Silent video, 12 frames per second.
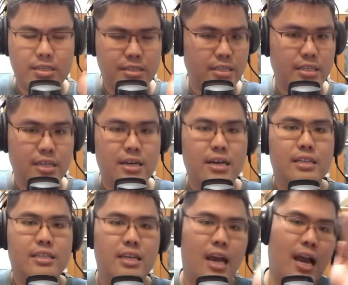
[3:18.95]
Dina, I
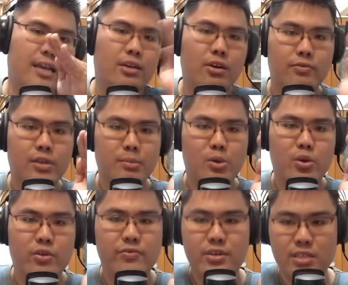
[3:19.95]
think either of them
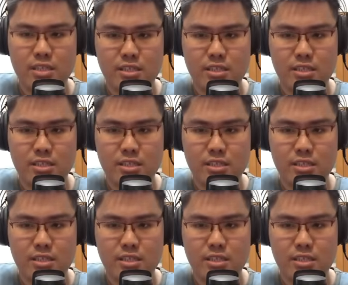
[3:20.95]
going first is